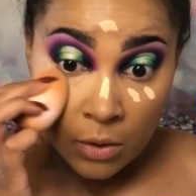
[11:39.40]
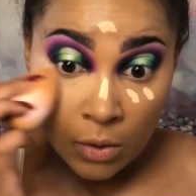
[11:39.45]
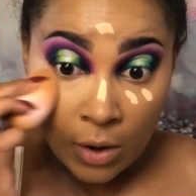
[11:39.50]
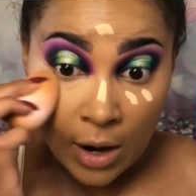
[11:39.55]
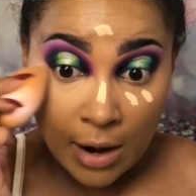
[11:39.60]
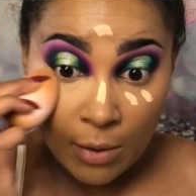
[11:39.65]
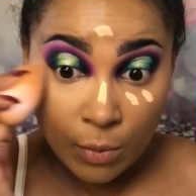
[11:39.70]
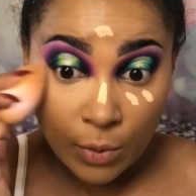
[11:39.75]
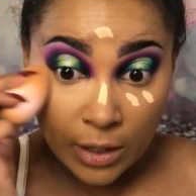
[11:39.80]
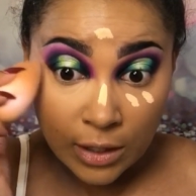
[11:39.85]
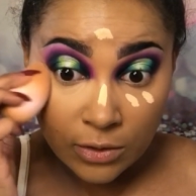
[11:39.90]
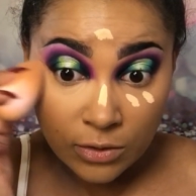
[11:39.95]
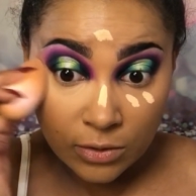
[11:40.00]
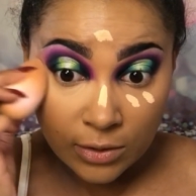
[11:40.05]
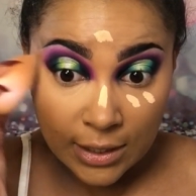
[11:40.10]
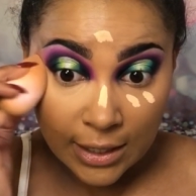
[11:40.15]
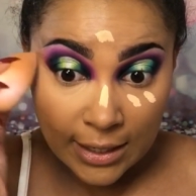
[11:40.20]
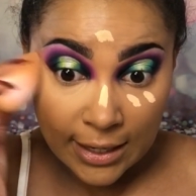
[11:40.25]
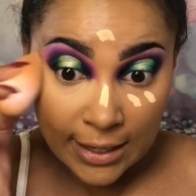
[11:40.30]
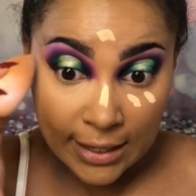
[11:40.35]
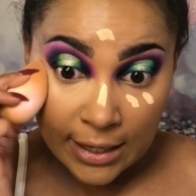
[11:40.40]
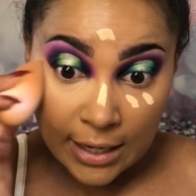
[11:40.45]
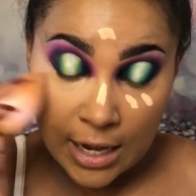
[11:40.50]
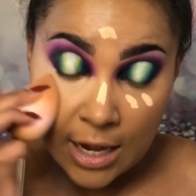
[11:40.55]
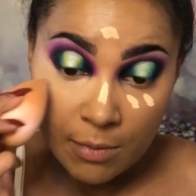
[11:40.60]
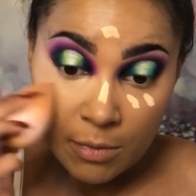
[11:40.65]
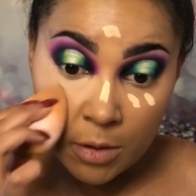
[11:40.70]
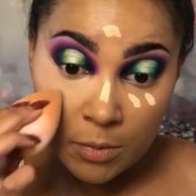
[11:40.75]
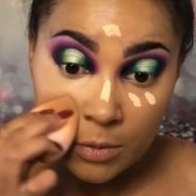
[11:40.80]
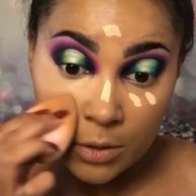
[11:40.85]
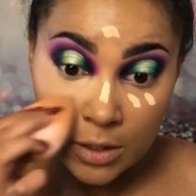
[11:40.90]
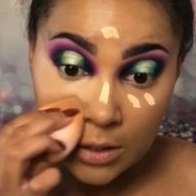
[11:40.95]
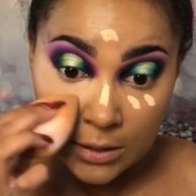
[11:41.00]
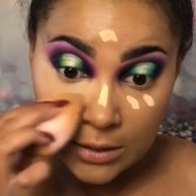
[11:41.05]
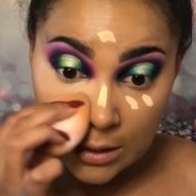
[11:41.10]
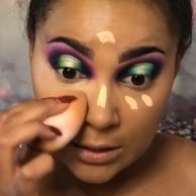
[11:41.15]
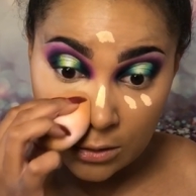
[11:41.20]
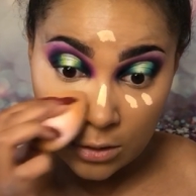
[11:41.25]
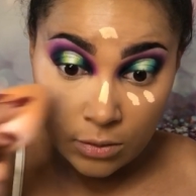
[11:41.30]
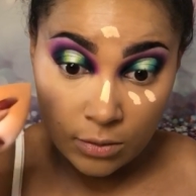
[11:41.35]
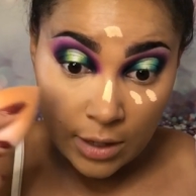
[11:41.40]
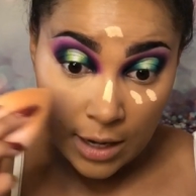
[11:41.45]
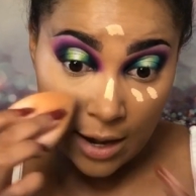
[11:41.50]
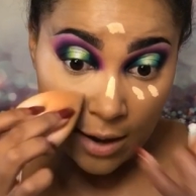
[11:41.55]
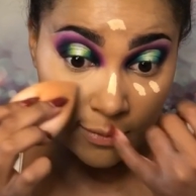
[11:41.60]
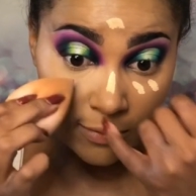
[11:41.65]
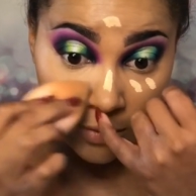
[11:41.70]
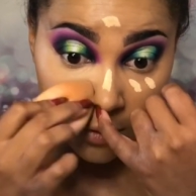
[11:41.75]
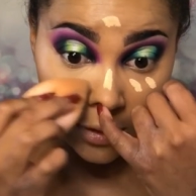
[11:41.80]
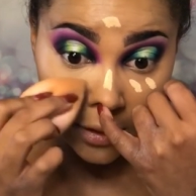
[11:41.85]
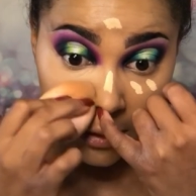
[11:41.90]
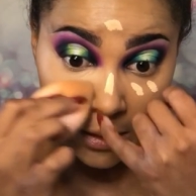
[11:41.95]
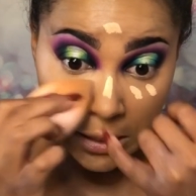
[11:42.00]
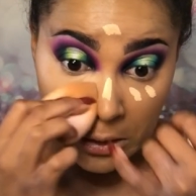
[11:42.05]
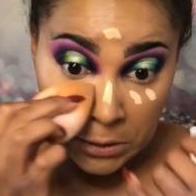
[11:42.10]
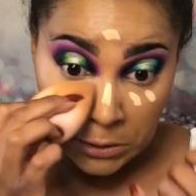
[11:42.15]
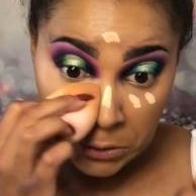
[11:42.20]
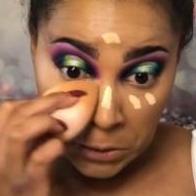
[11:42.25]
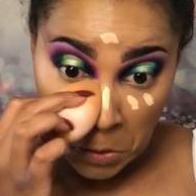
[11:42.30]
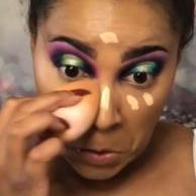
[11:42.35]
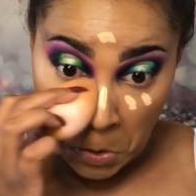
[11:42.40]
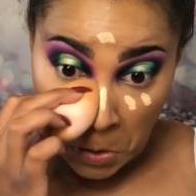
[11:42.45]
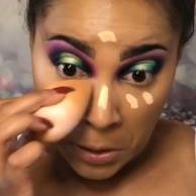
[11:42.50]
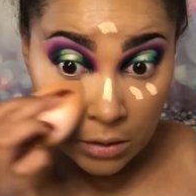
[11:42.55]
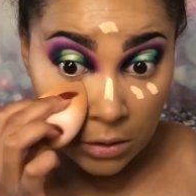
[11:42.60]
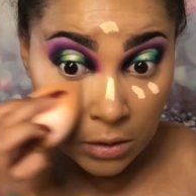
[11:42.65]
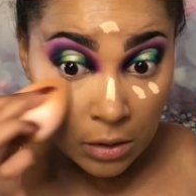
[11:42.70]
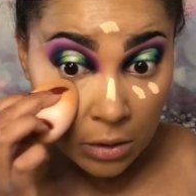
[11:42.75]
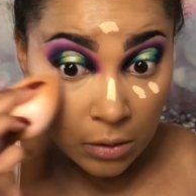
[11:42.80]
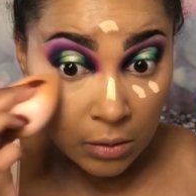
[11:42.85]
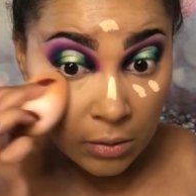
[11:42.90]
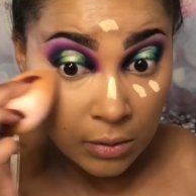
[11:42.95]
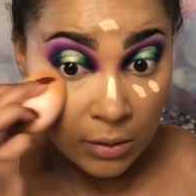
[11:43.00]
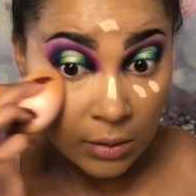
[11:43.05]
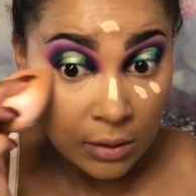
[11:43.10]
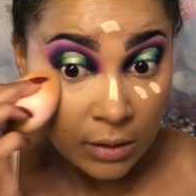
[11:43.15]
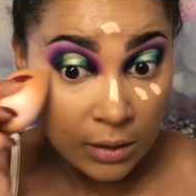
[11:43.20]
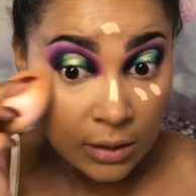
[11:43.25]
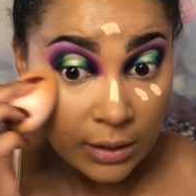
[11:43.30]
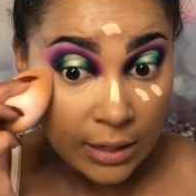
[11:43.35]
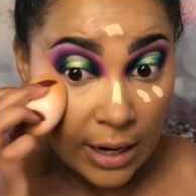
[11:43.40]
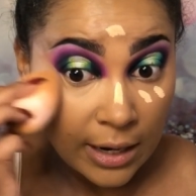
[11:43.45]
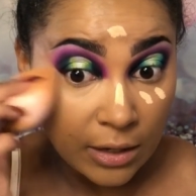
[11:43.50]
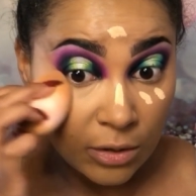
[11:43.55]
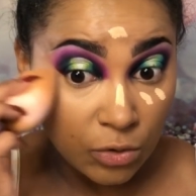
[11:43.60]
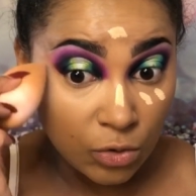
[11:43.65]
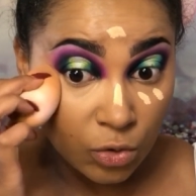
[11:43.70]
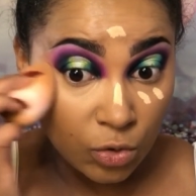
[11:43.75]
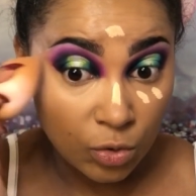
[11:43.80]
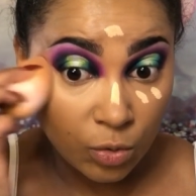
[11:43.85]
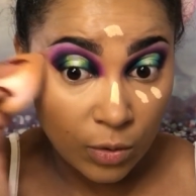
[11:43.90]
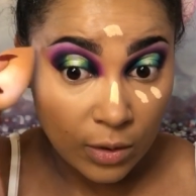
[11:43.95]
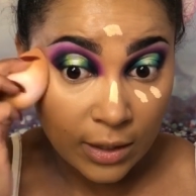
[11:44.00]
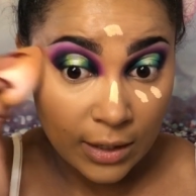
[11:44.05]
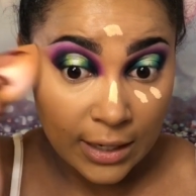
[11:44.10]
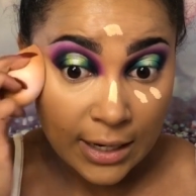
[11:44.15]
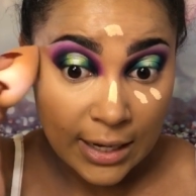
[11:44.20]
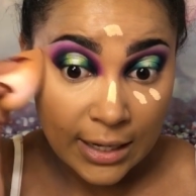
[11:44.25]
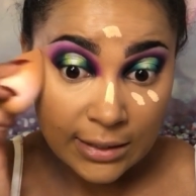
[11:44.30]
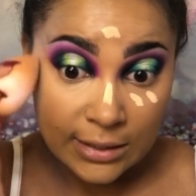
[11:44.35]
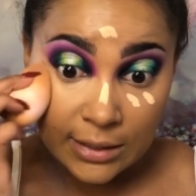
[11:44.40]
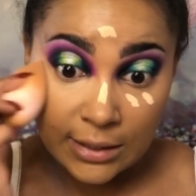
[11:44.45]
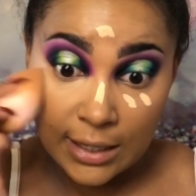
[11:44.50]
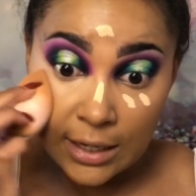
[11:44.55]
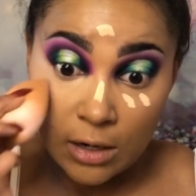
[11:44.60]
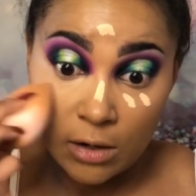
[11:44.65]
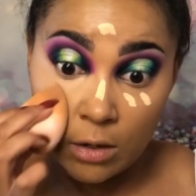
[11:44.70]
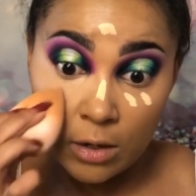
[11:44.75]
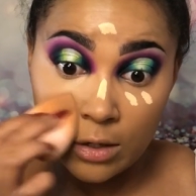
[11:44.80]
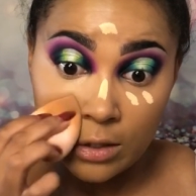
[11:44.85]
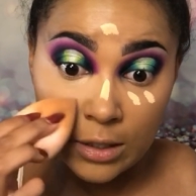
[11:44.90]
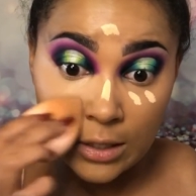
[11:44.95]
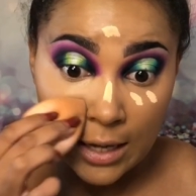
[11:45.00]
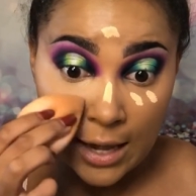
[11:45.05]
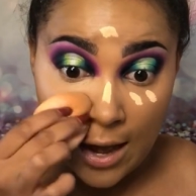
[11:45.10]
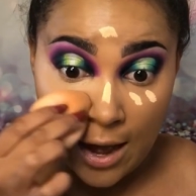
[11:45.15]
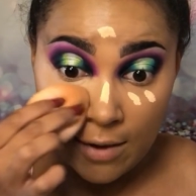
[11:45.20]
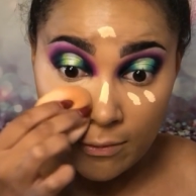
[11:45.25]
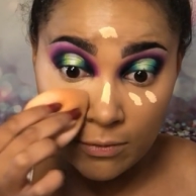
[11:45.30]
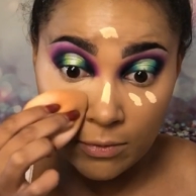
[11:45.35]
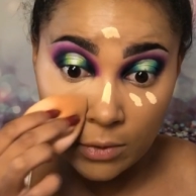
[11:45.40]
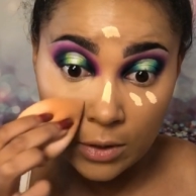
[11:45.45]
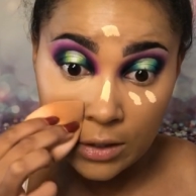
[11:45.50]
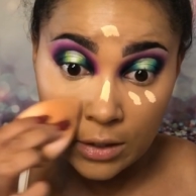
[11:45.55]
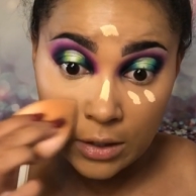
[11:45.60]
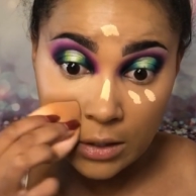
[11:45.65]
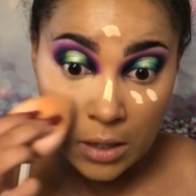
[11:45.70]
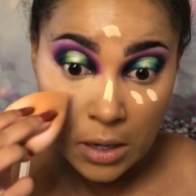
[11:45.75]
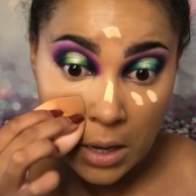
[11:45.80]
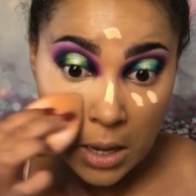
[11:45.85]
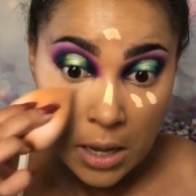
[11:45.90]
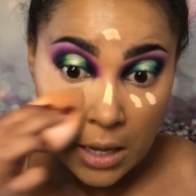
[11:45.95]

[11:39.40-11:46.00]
well, I wanted to get a camera because I don't have one yet. So, you know, not a new one as in like I already have one.